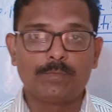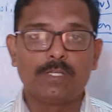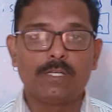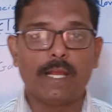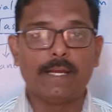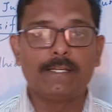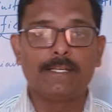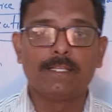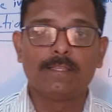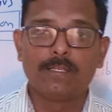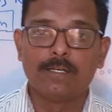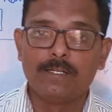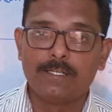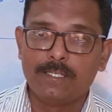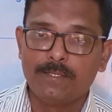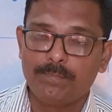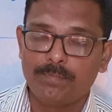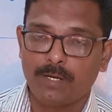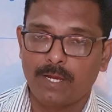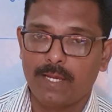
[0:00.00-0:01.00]
act of the
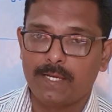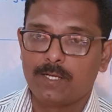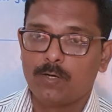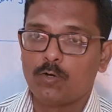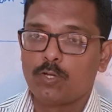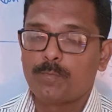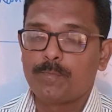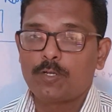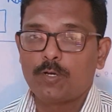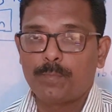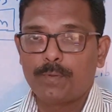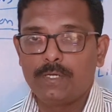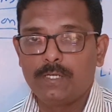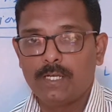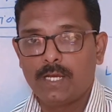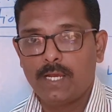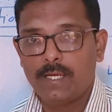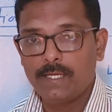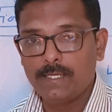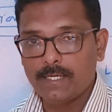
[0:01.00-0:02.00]
1935.
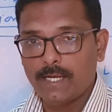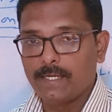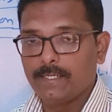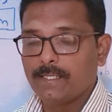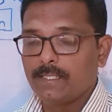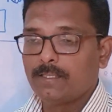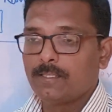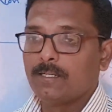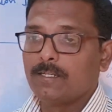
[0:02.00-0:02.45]
Government of India